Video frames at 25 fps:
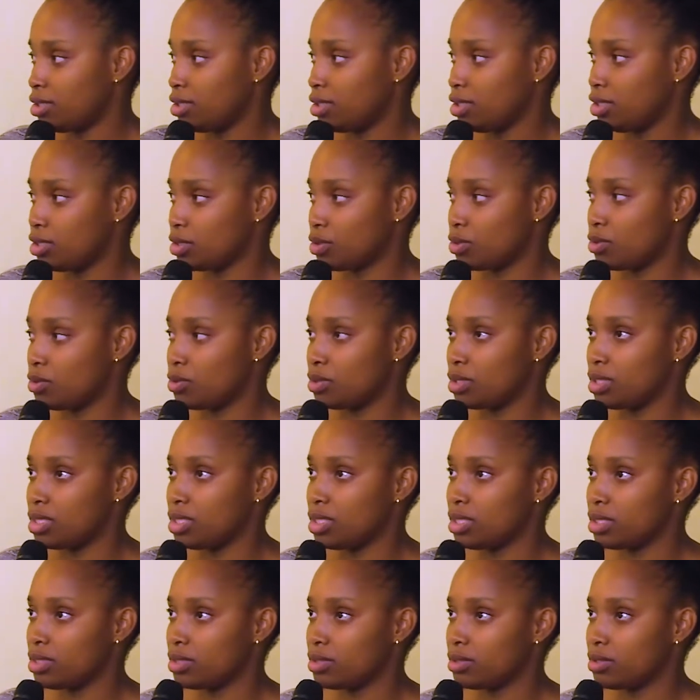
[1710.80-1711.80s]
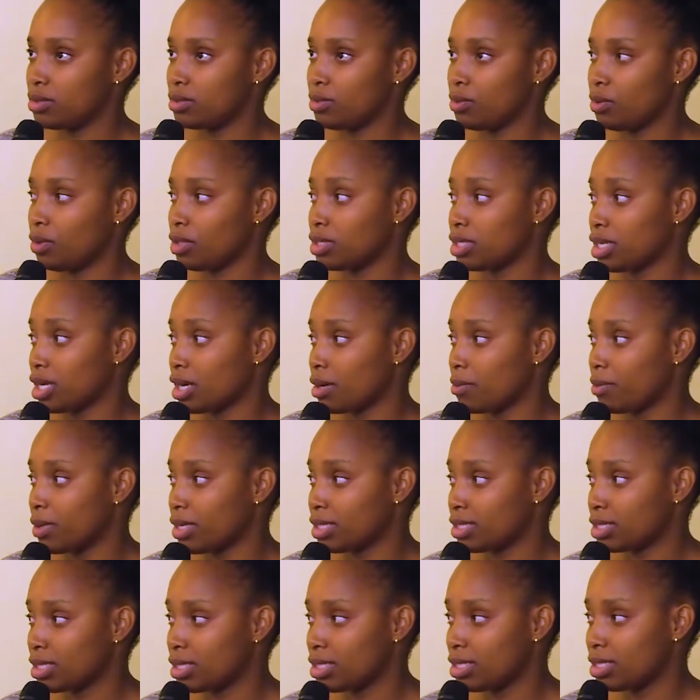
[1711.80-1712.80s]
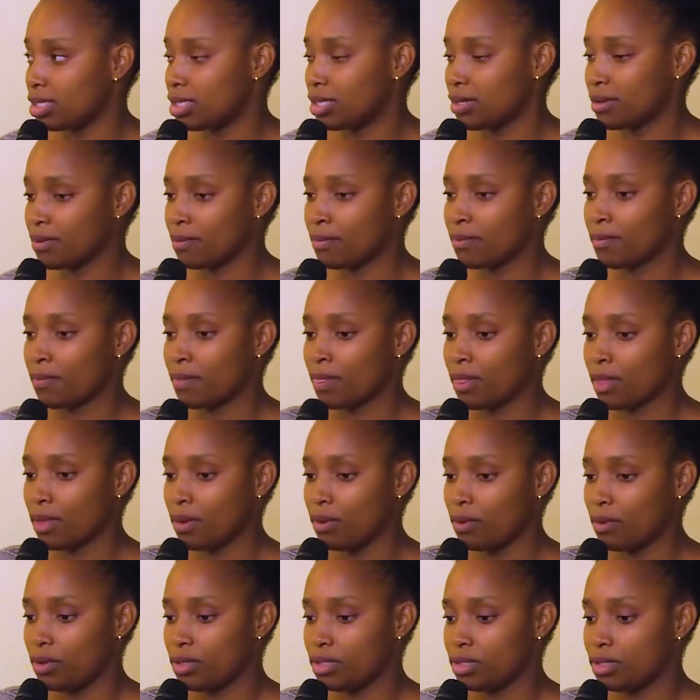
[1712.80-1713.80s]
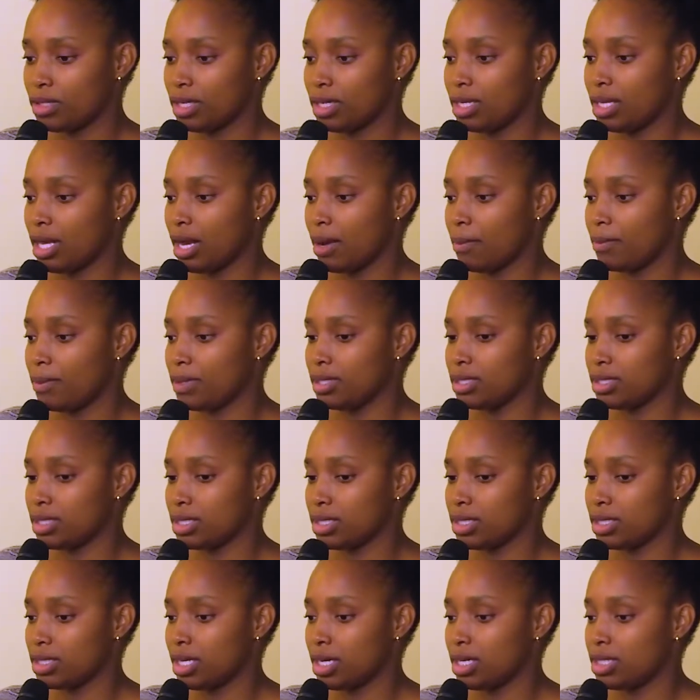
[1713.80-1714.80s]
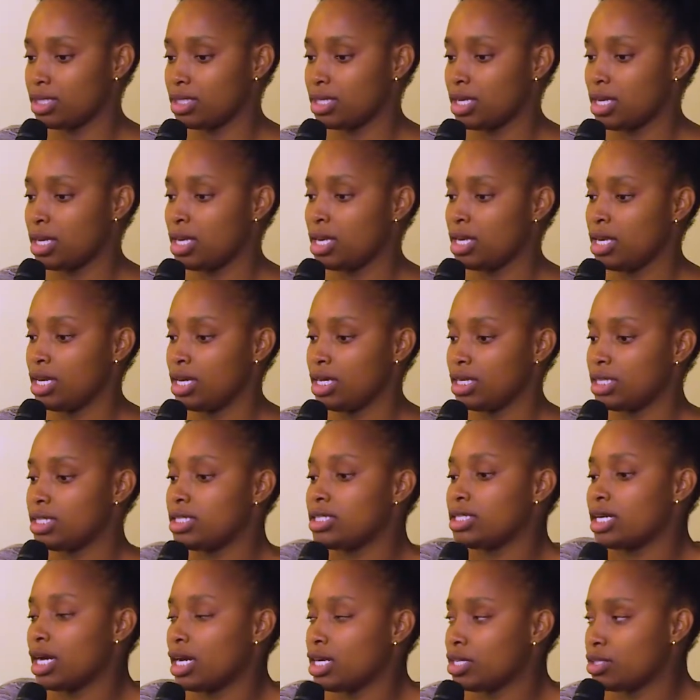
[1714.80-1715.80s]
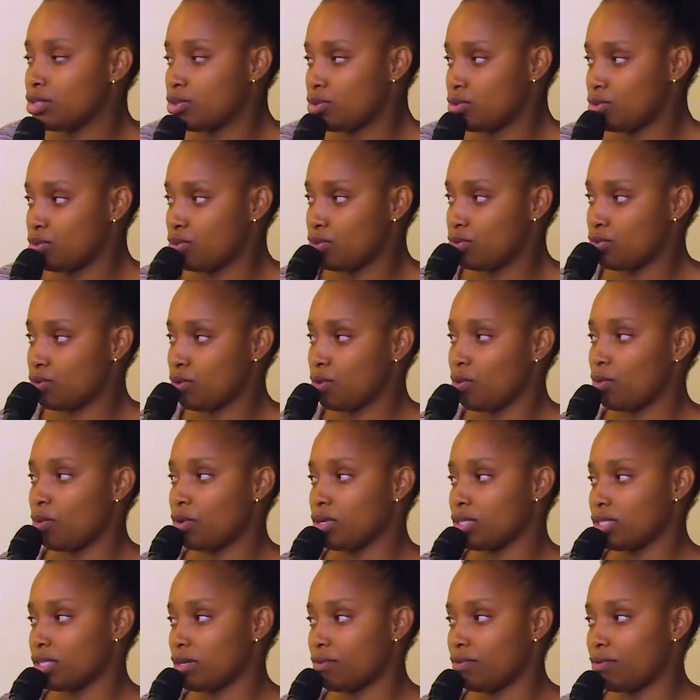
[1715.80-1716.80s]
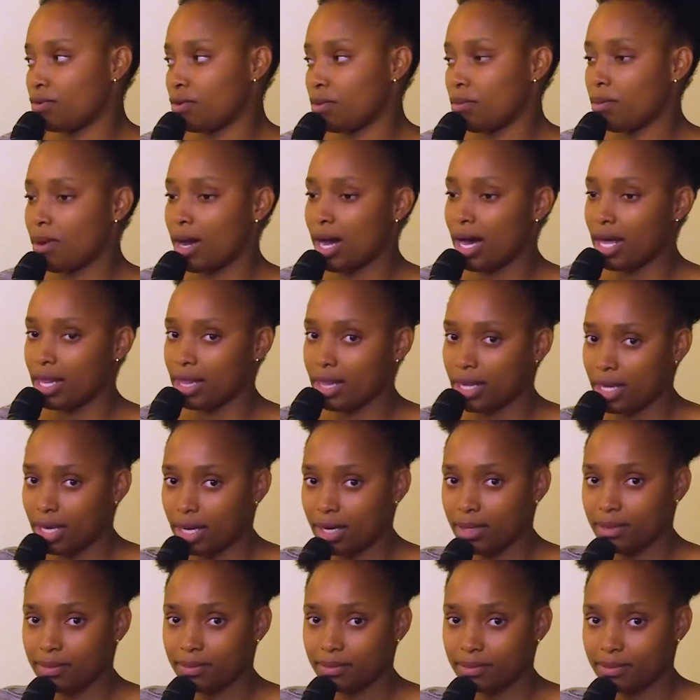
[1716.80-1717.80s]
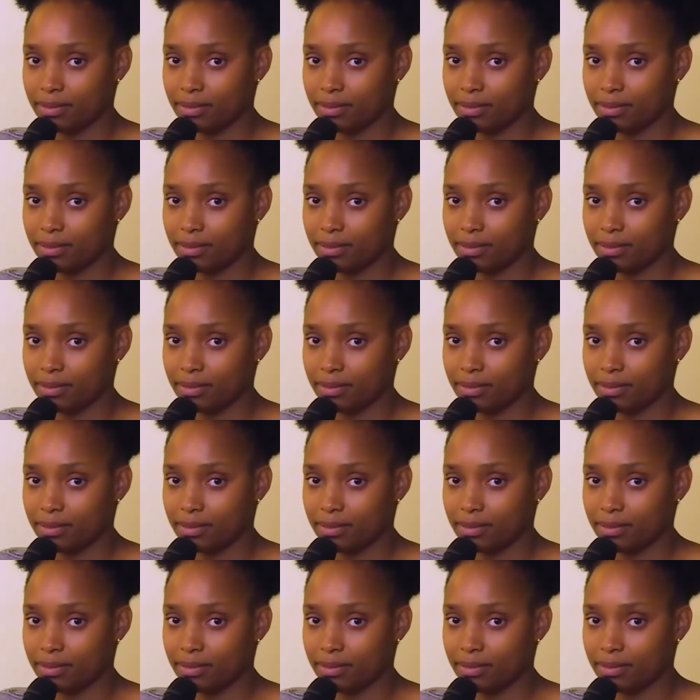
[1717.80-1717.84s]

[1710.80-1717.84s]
in good water capacity, what really happens is that it tries to draw water from other